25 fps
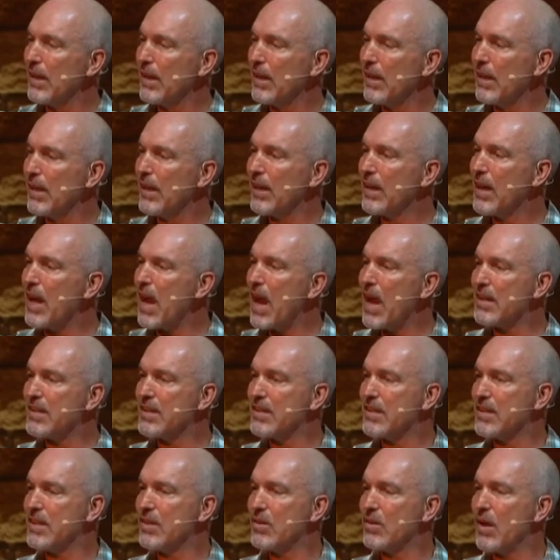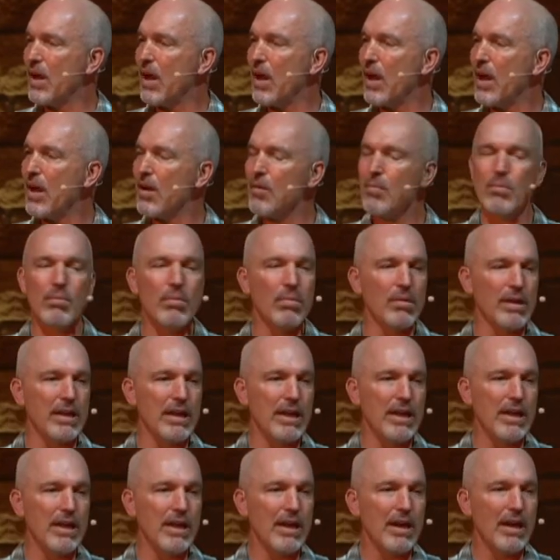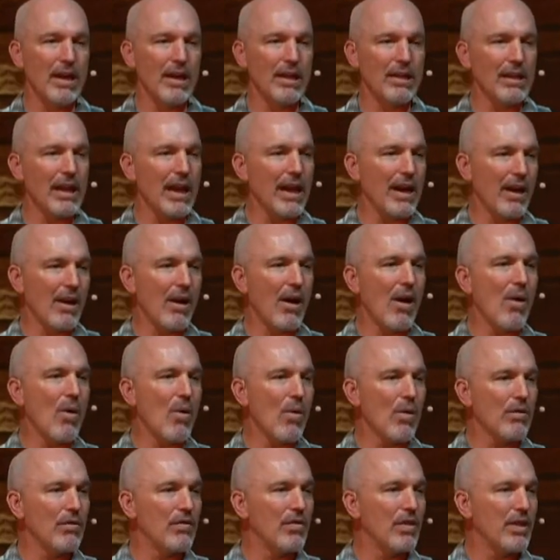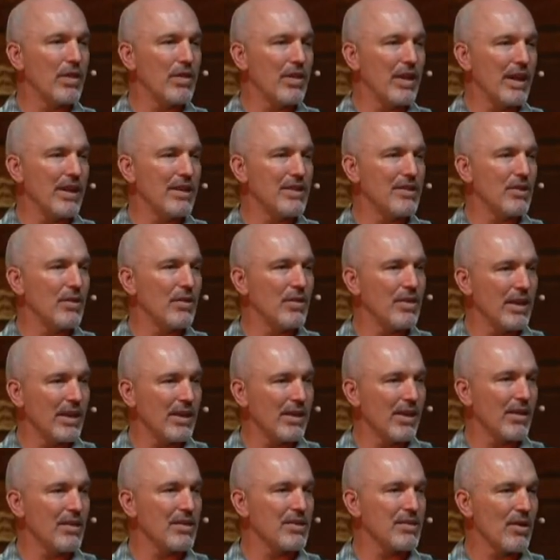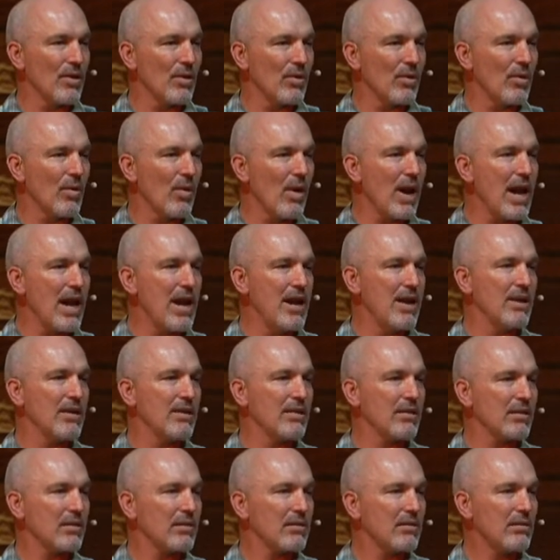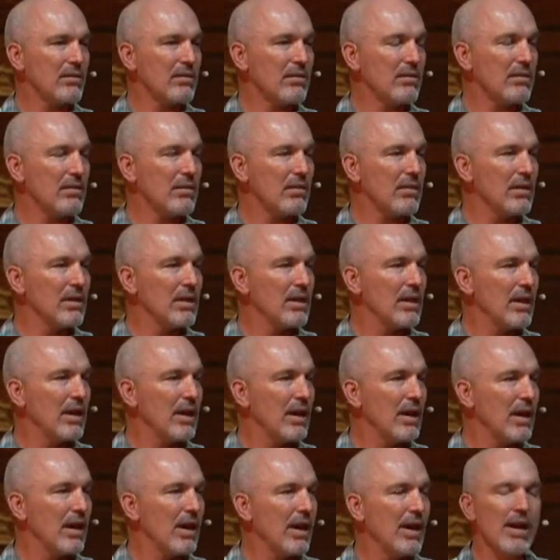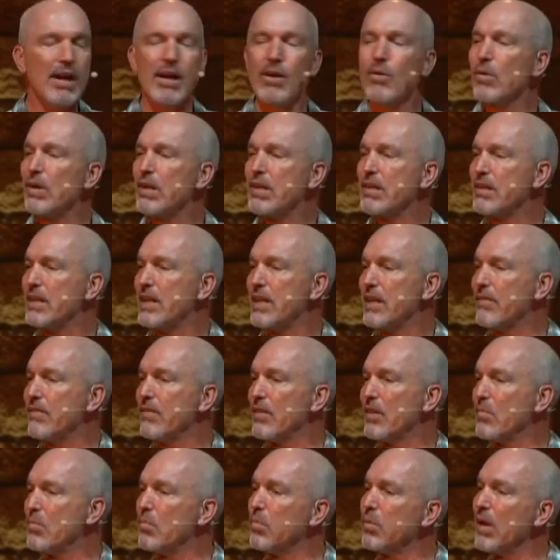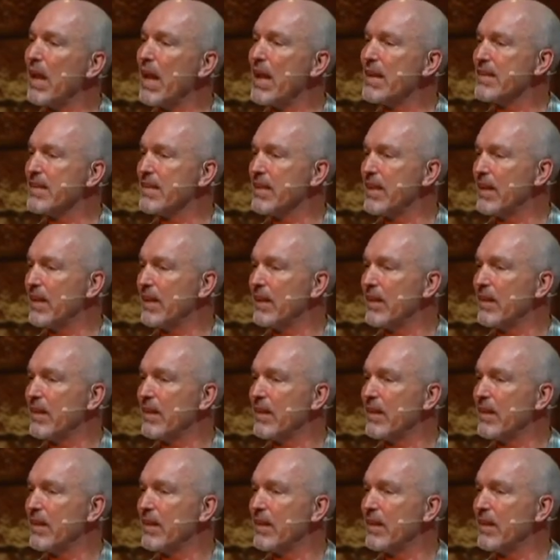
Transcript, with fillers: it causes you to humbly let go of the things you think are so great and receive the blessing